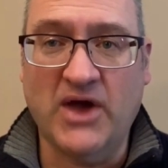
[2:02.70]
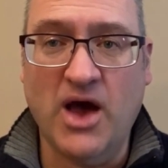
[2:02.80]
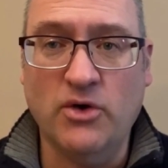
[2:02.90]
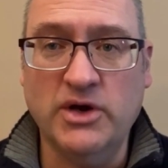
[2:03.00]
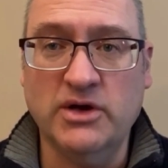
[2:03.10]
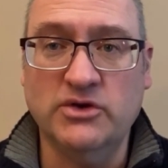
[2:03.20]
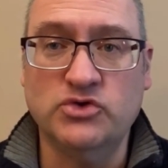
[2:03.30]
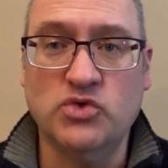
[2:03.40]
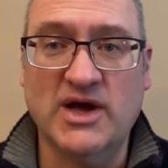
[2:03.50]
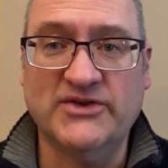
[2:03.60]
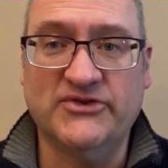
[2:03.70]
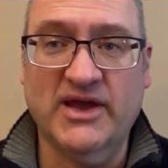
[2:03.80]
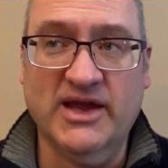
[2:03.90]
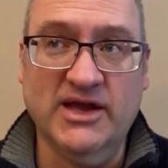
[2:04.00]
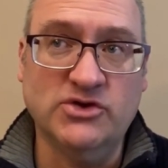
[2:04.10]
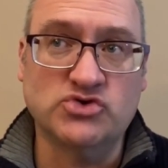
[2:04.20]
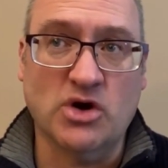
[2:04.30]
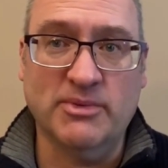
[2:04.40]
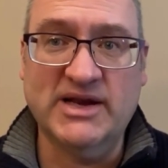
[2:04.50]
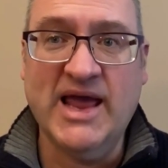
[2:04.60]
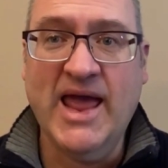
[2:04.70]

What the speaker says: how do I say in German